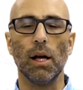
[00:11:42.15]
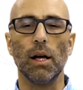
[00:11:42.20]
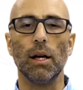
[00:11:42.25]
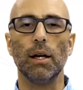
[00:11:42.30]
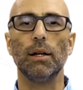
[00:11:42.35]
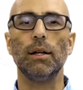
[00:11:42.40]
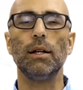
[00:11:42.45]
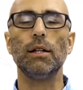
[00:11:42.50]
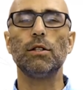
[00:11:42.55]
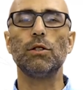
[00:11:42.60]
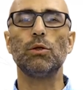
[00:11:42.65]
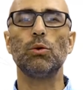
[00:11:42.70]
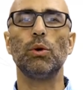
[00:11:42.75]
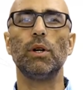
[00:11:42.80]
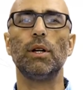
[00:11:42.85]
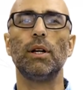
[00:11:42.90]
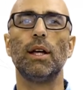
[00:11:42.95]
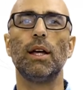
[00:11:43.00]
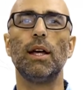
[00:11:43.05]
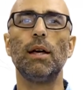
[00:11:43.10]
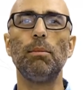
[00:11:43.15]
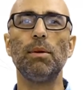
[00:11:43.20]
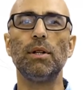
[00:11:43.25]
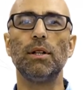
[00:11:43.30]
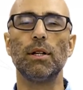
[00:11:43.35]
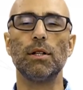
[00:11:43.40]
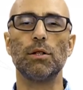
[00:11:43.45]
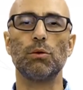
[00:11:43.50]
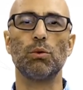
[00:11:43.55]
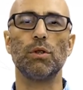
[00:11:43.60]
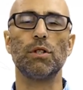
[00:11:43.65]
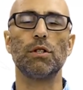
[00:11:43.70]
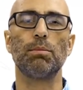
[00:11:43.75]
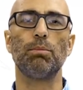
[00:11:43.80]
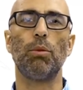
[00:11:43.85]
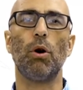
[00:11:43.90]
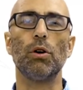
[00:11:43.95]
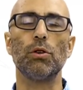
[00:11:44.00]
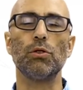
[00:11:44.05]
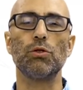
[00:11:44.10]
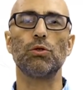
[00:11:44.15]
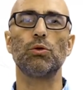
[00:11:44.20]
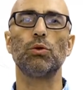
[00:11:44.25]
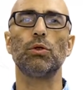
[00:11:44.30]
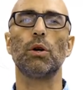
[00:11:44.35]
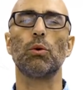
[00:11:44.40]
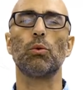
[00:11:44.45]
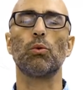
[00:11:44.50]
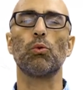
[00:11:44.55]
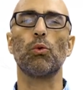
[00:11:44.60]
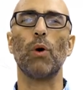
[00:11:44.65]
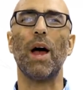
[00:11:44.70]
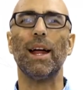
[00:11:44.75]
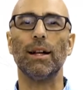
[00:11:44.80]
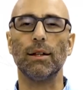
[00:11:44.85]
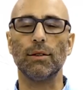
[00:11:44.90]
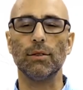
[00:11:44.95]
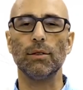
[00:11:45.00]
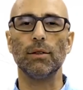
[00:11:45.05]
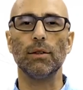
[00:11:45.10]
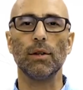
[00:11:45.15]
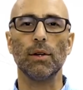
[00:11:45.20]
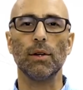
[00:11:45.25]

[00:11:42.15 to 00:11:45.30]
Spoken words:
He needs to inhibit his response to the red